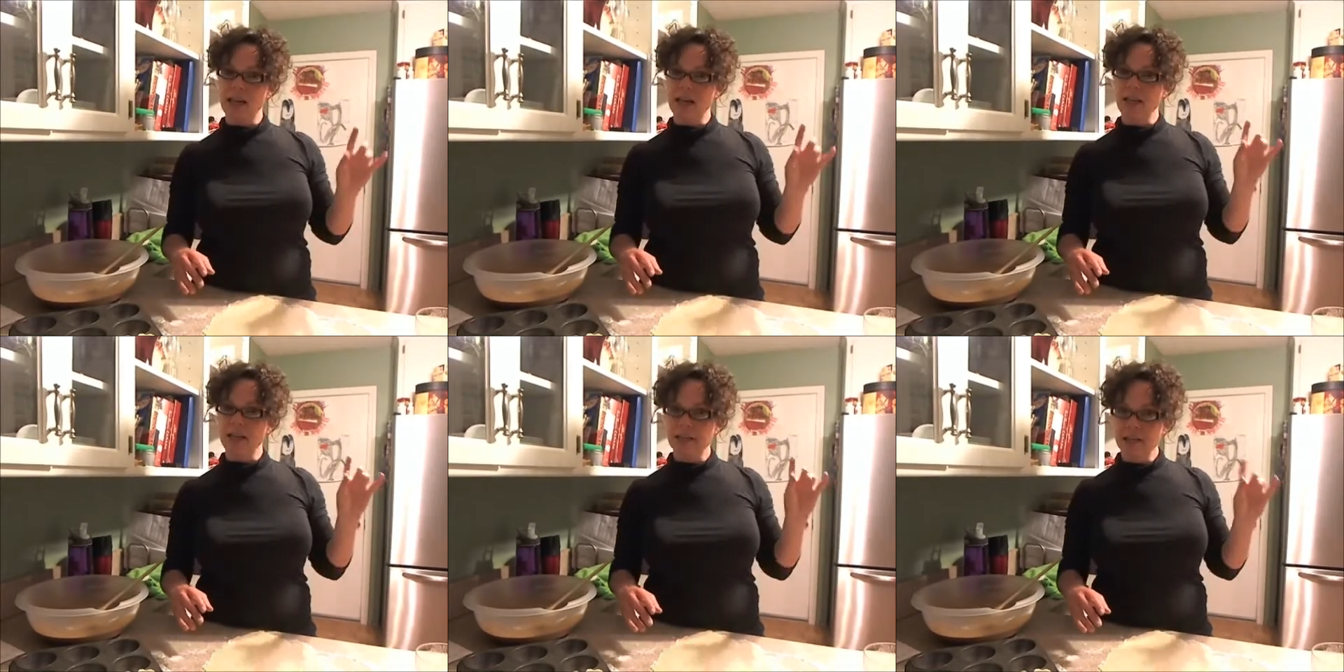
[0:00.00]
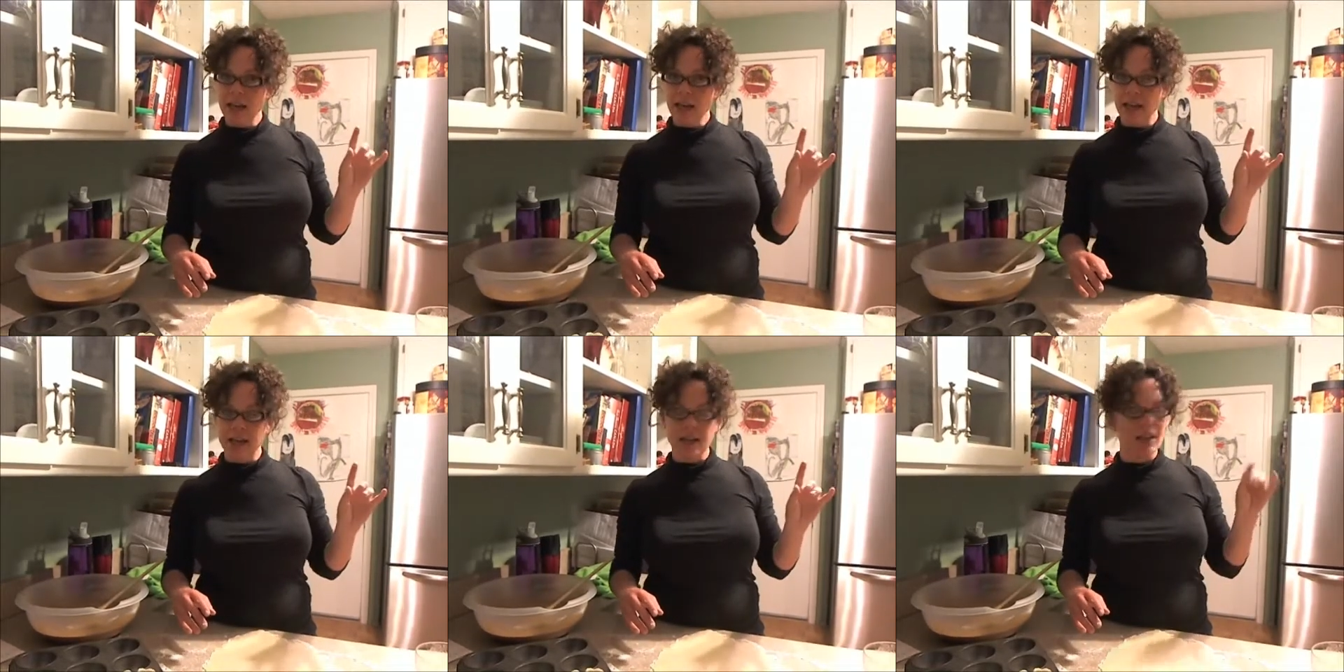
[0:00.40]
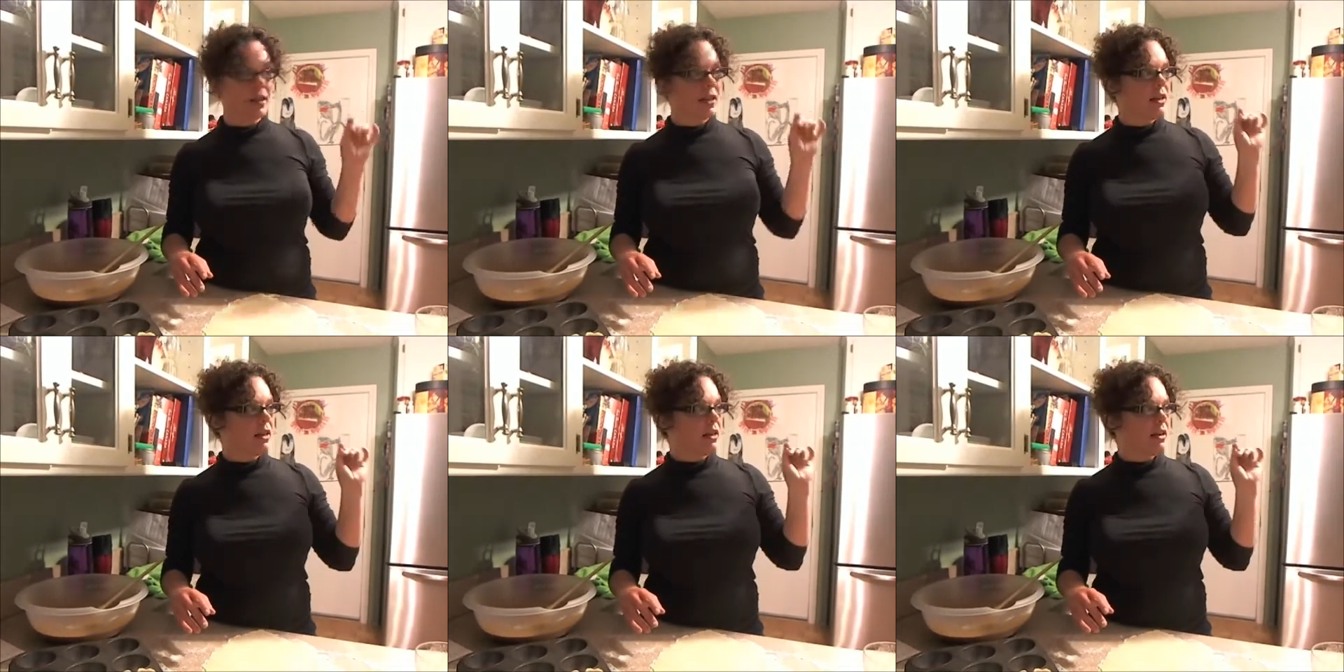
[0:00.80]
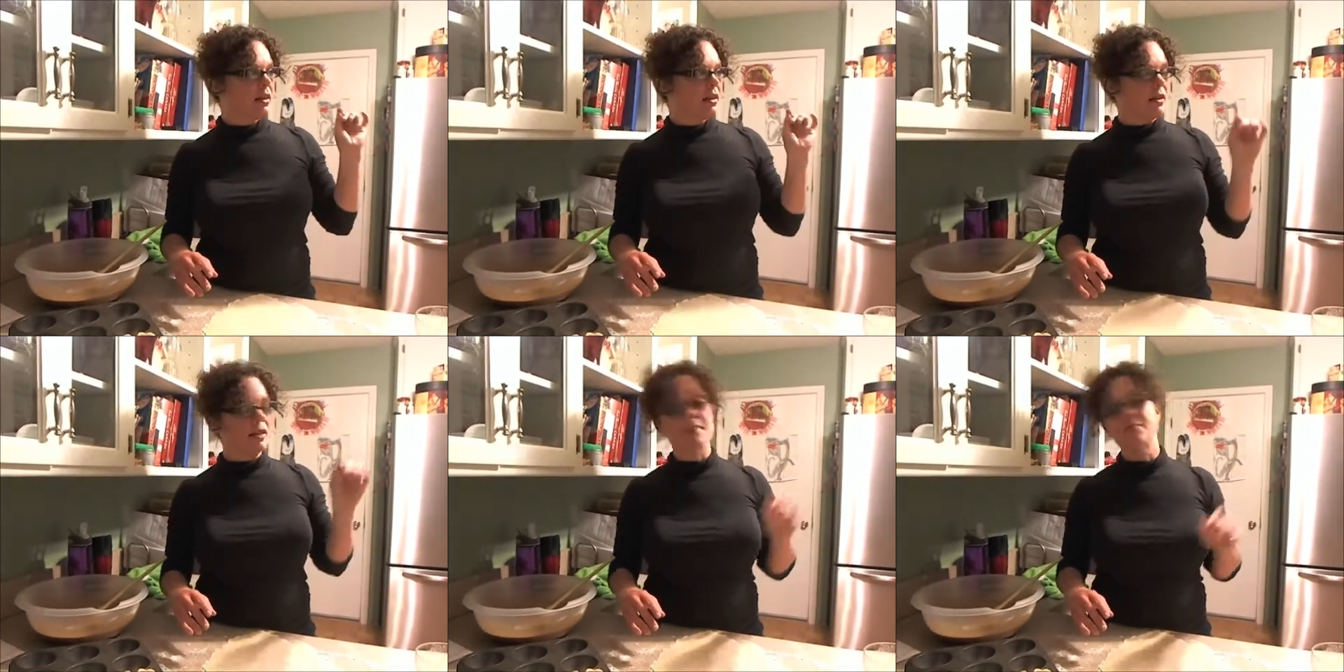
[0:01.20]
said, the
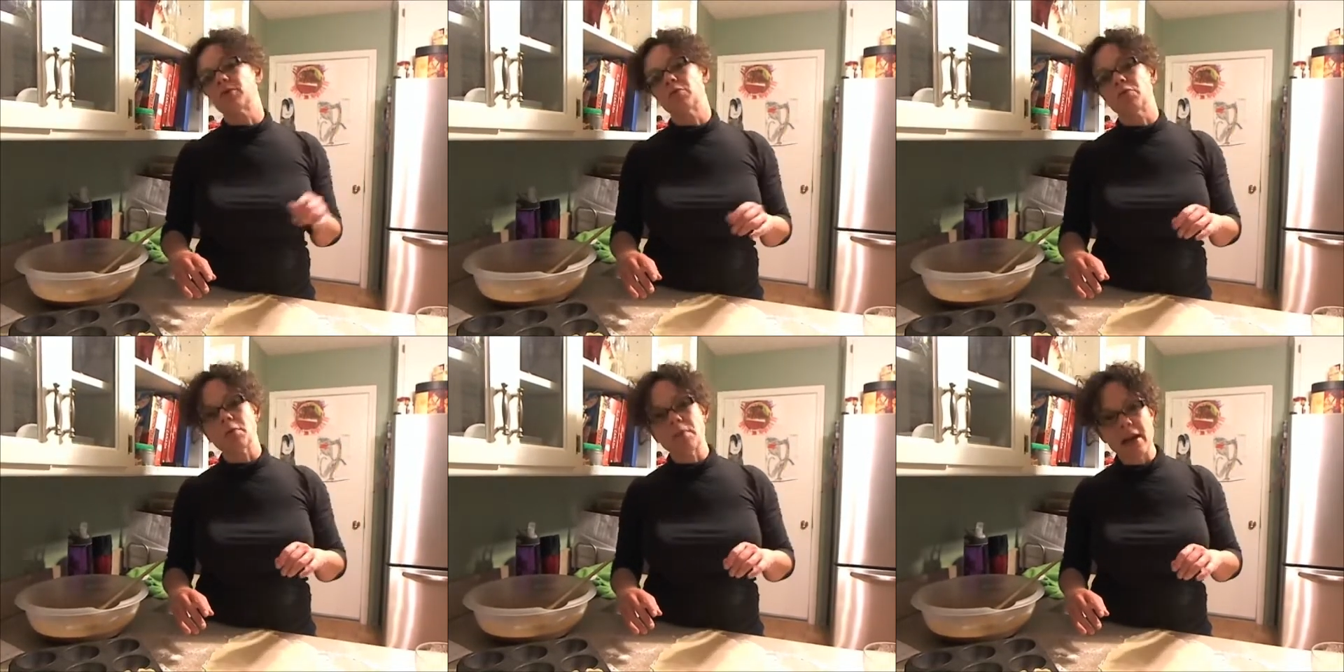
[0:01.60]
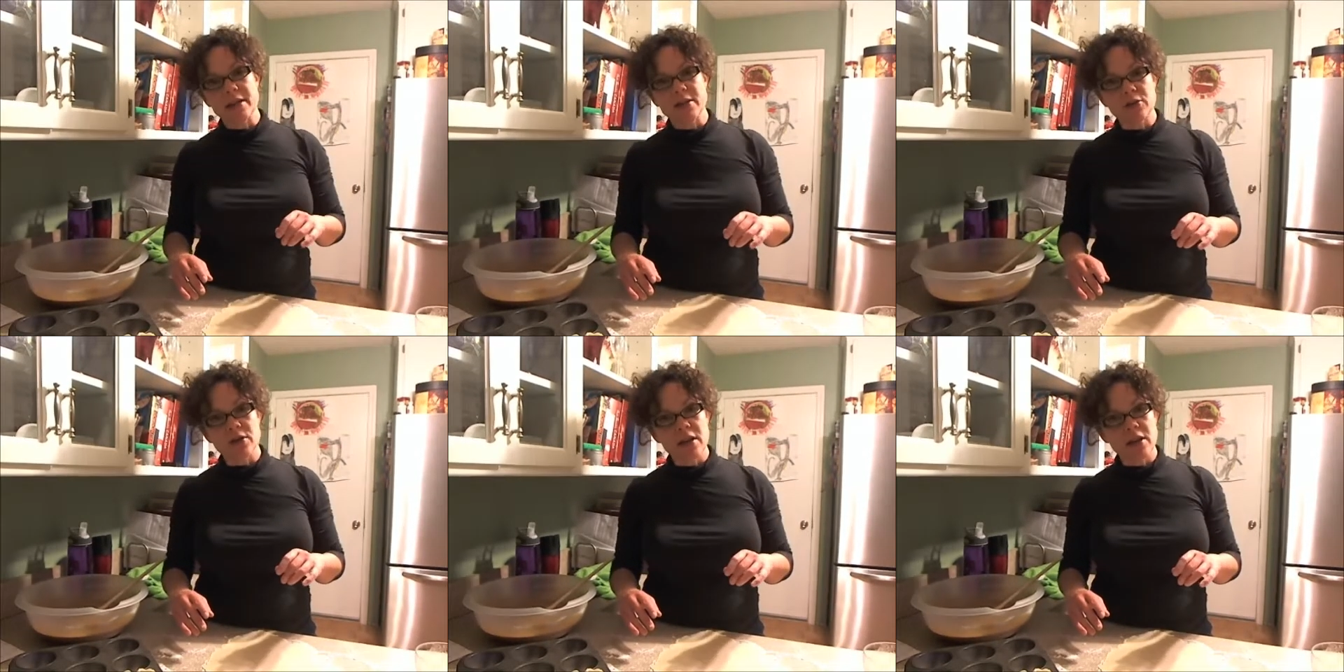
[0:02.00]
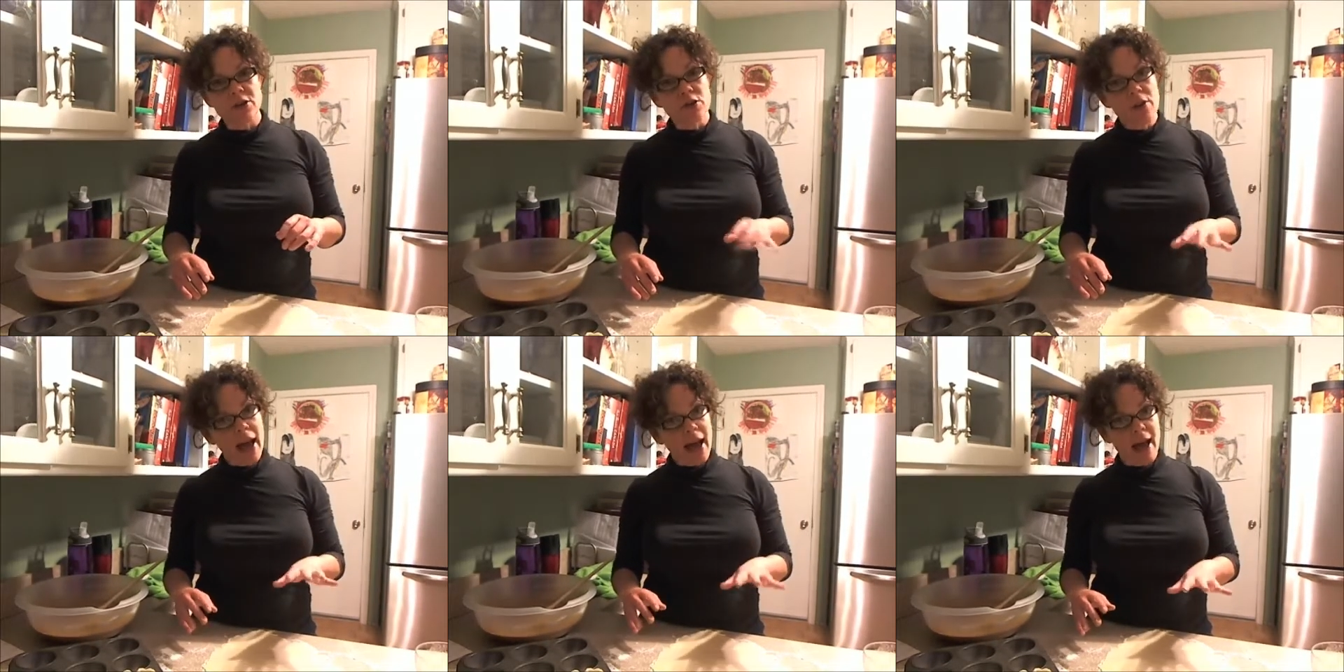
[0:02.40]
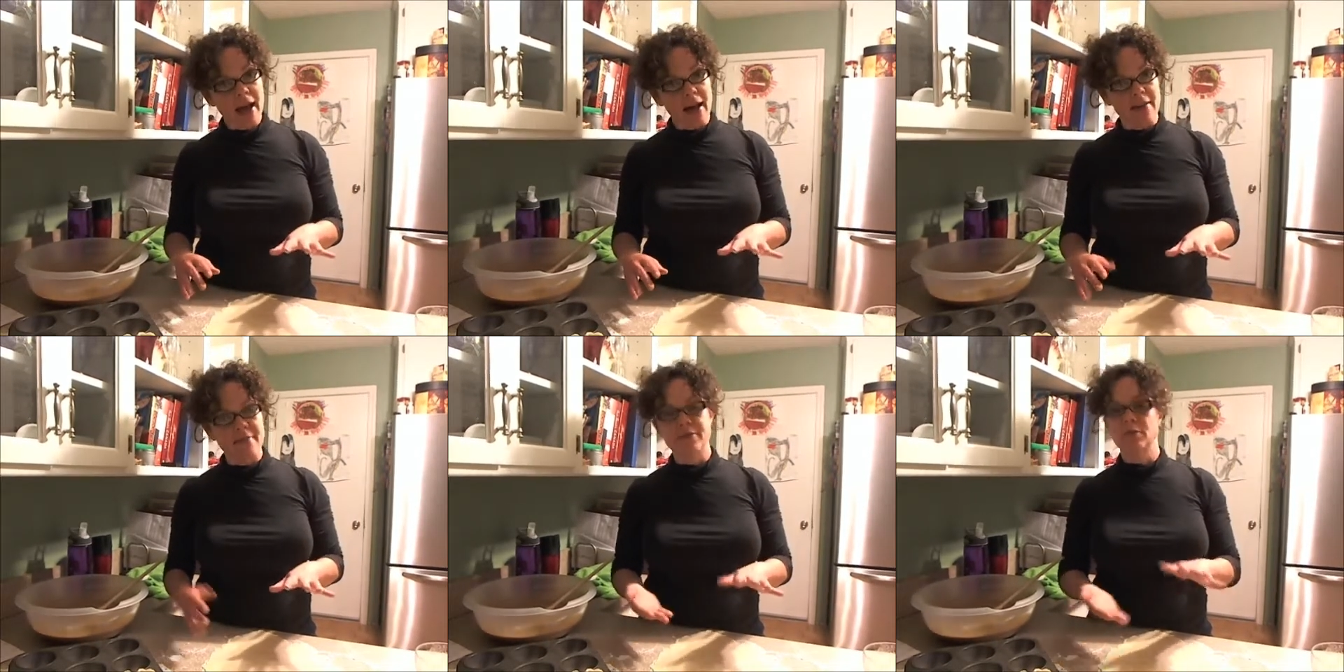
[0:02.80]
leftover pastry that you
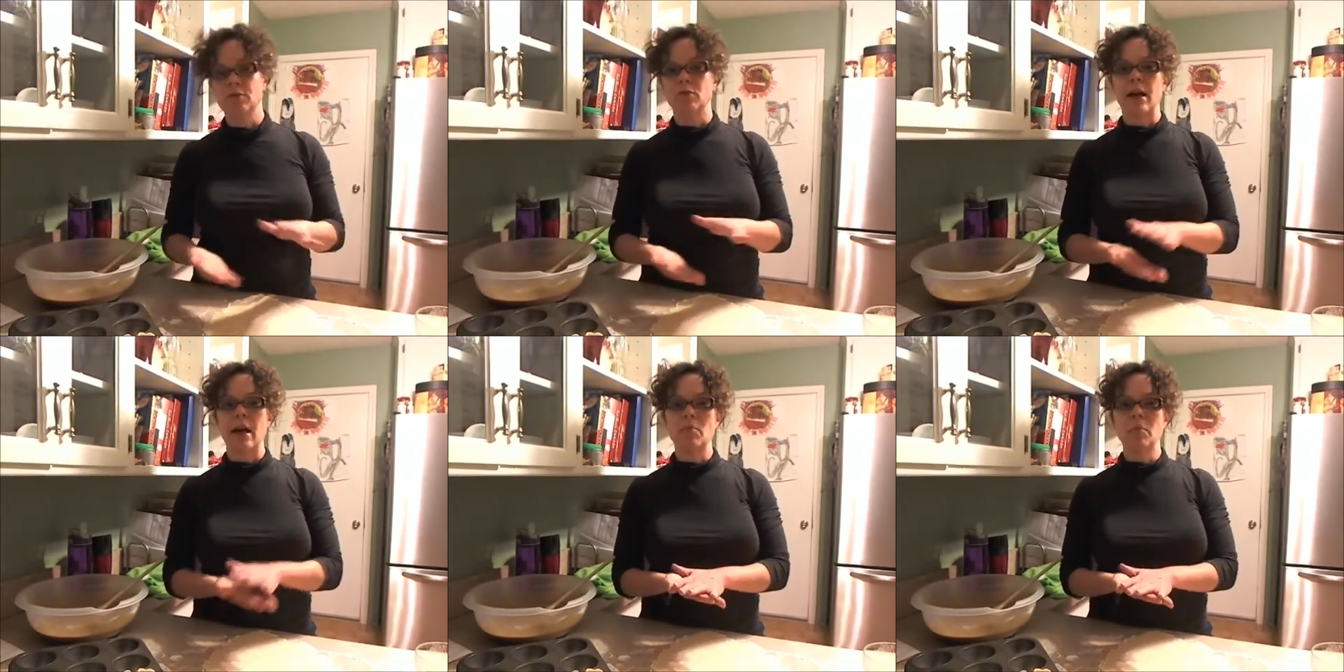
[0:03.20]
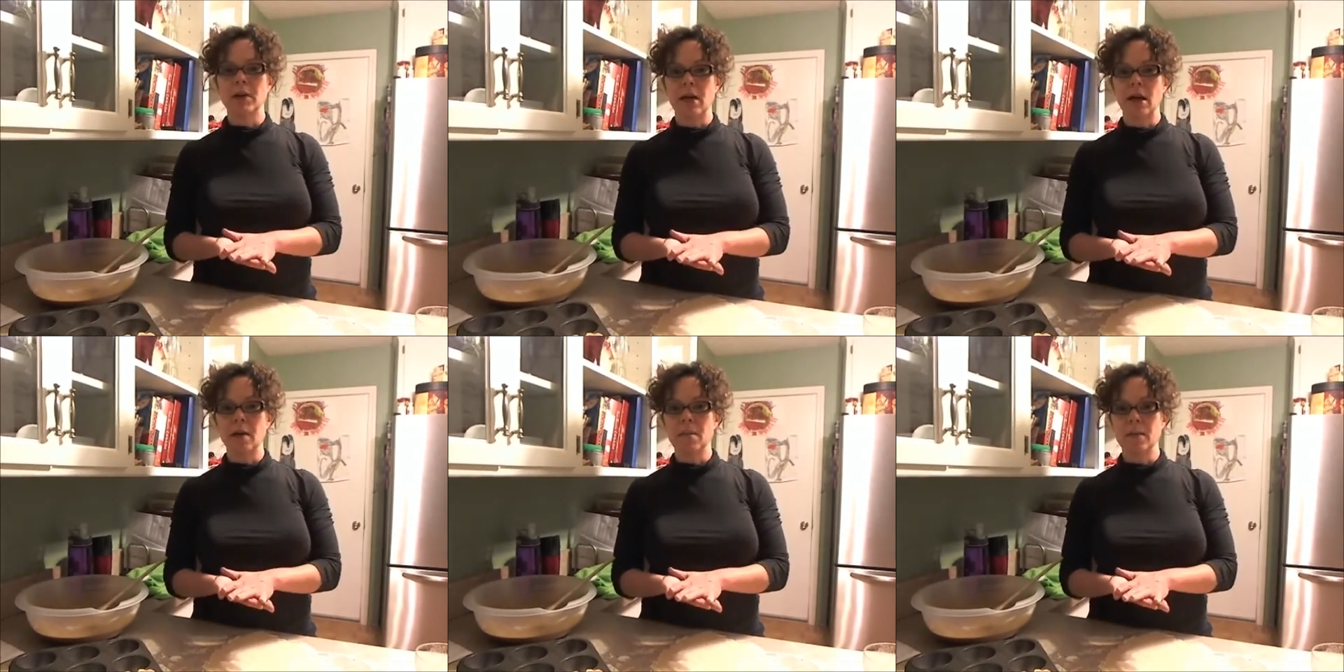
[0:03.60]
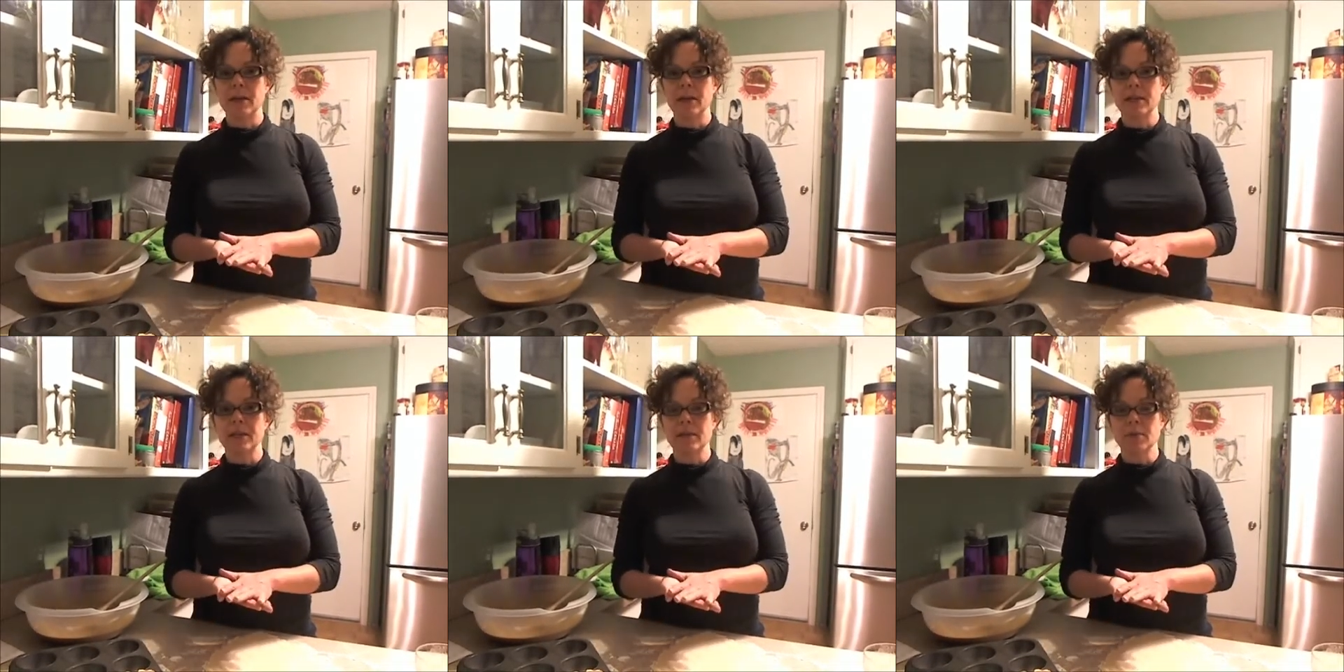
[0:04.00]
have, wrap it up in some